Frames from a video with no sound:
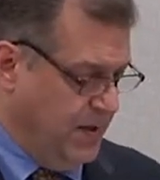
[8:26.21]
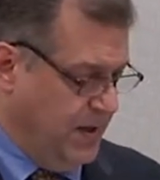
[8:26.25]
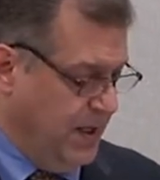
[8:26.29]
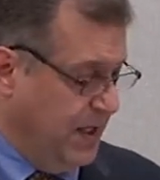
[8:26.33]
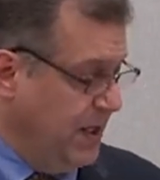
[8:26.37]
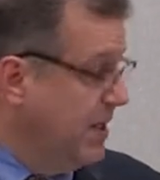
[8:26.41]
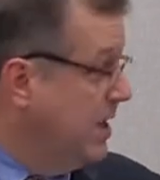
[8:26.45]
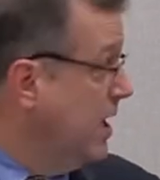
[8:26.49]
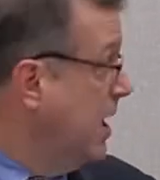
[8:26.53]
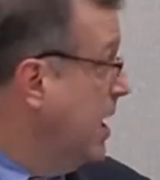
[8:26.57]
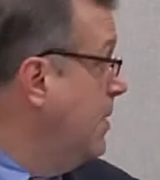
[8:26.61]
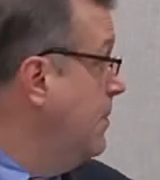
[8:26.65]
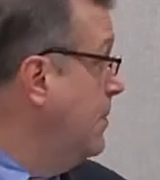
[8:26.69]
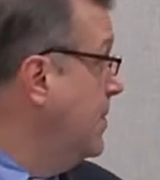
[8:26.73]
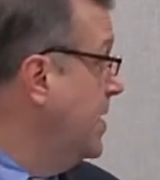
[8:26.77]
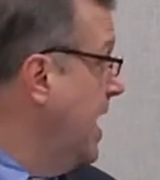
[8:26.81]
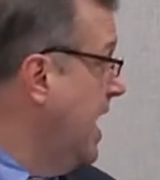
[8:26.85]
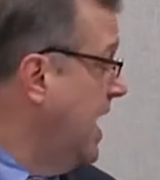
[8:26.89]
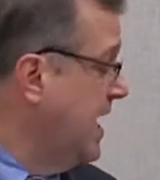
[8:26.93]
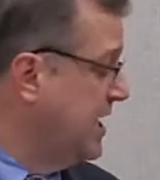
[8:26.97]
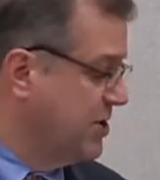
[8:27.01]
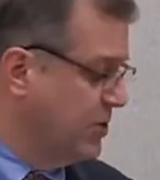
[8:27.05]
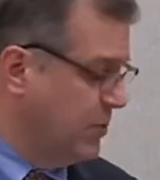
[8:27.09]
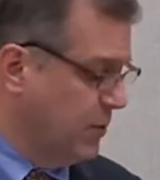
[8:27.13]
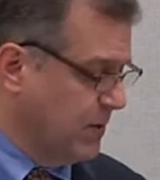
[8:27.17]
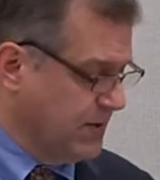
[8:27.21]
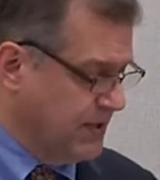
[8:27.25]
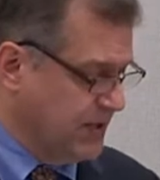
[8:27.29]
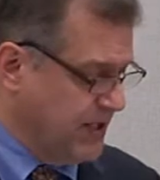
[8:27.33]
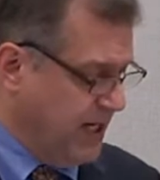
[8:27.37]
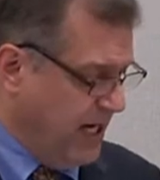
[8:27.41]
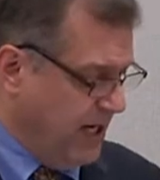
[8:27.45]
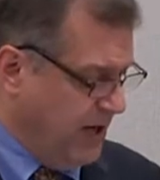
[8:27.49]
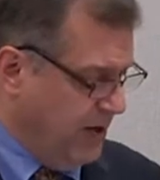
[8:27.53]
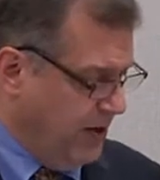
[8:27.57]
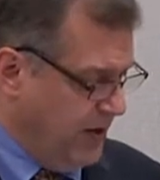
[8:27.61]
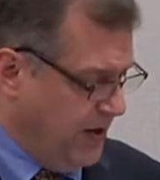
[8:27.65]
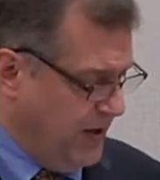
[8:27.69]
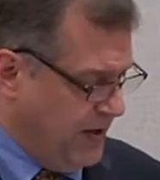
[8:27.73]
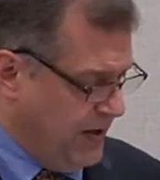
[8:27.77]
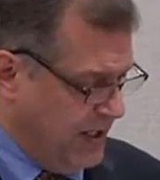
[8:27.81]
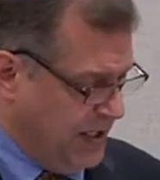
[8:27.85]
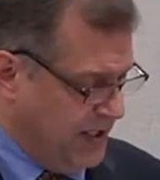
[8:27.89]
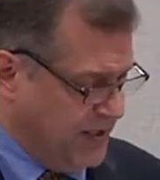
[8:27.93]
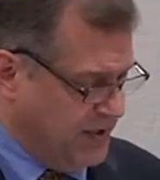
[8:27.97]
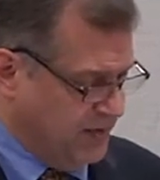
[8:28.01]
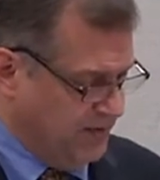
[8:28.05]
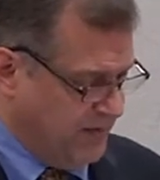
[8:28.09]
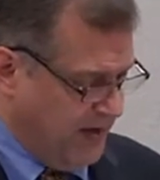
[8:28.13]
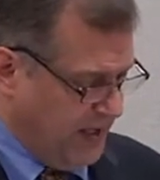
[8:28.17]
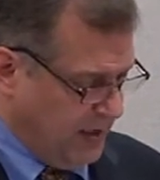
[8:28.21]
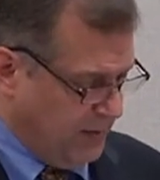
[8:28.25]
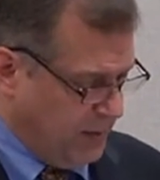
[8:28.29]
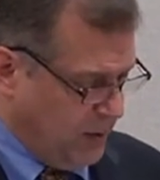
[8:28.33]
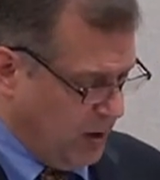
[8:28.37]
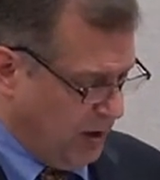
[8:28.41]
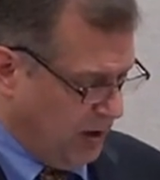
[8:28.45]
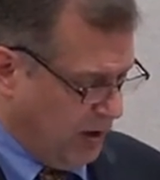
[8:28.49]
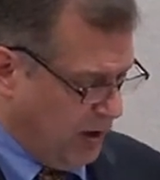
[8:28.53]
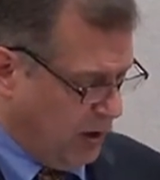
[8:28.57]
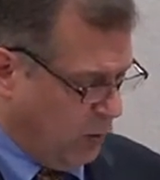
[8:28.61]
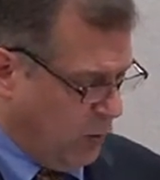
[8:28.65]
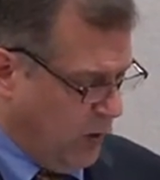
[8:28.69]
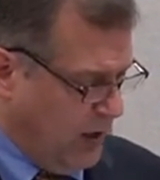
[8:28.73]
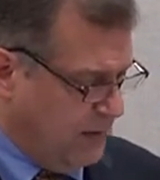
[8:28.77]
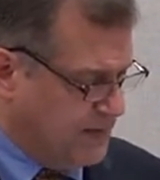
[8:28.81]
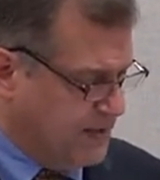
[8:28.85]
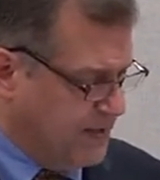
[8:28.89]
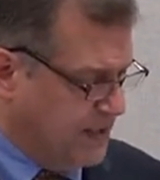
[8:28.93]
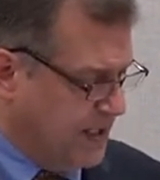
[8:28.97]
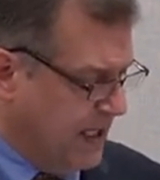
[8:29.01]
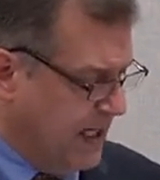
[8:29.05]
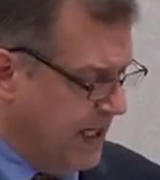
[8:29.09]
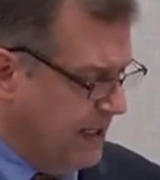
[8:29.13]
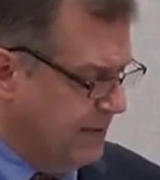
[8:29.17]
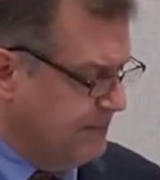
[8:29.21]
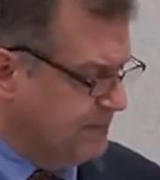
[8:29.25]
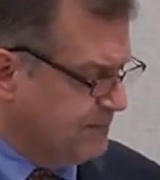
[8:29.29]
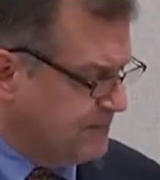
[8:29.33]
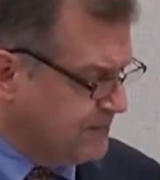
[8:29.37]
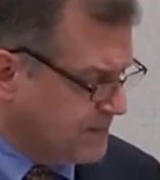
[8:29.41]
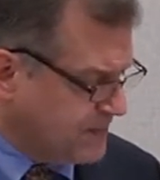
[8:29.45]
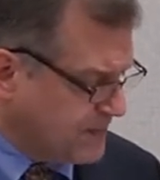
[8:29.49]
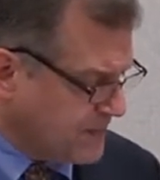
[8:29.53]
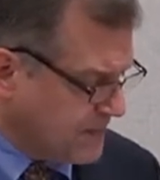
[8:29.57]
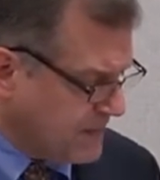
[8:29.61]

The, um, the, actual standard is available on our website,